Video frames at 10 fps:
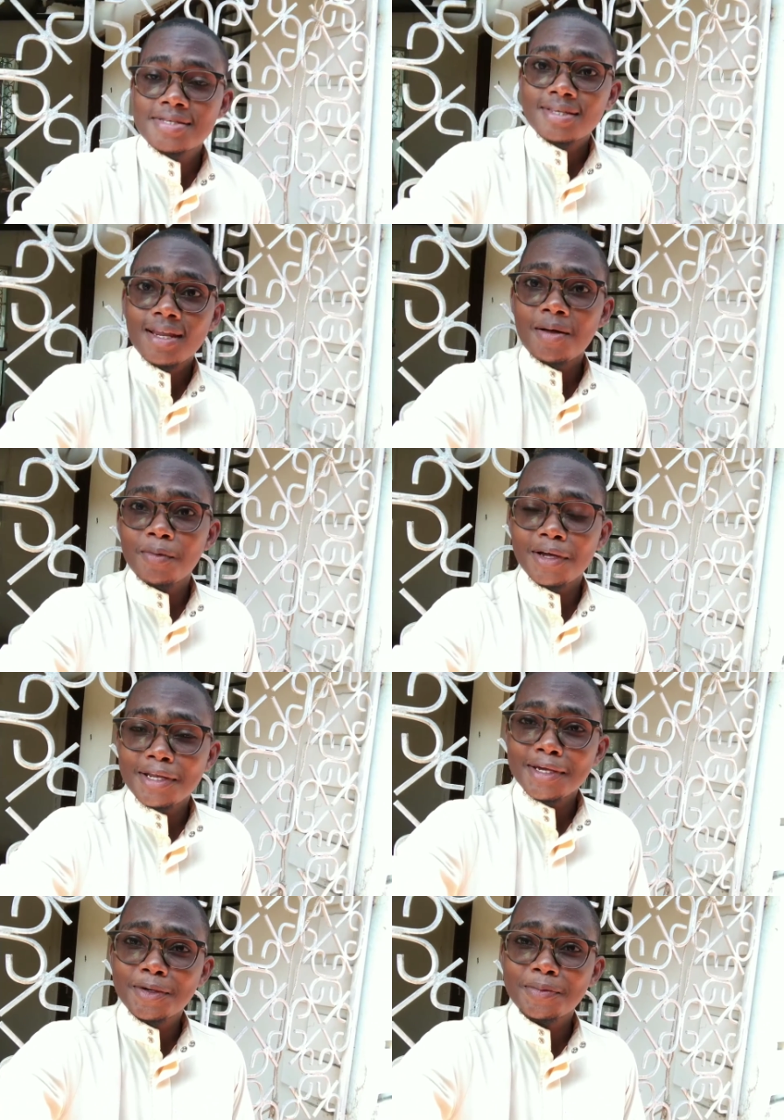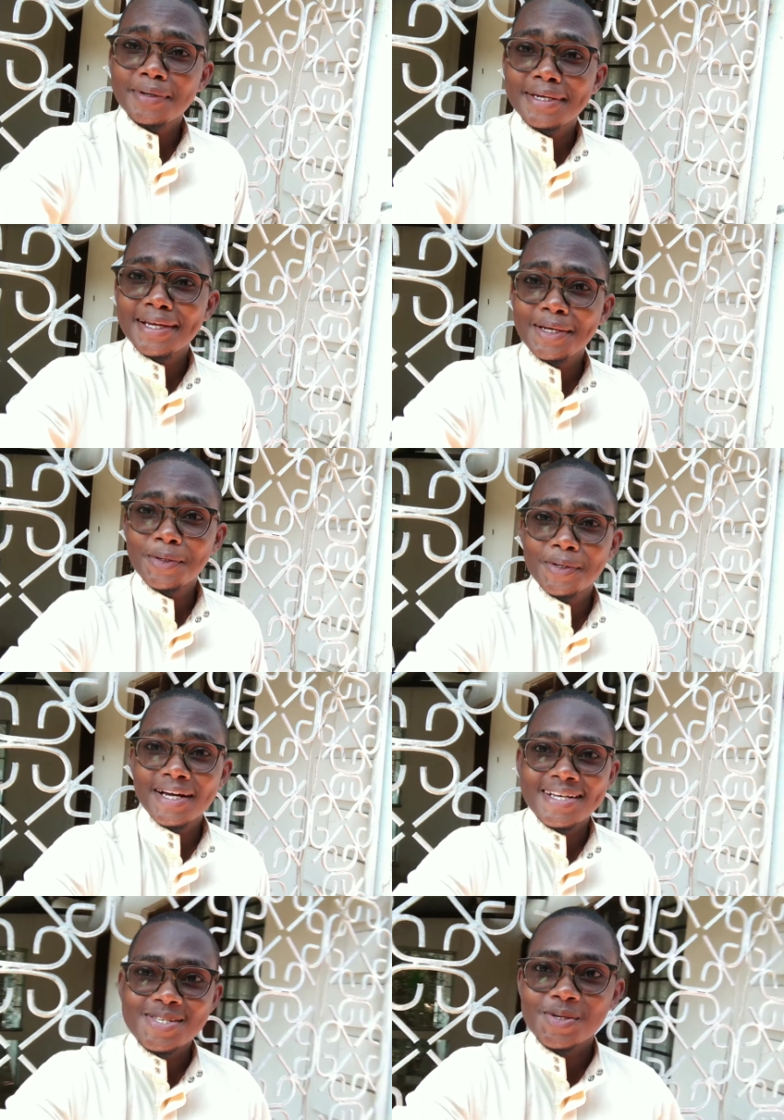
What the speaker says: Assalamu alaikum and hello guys.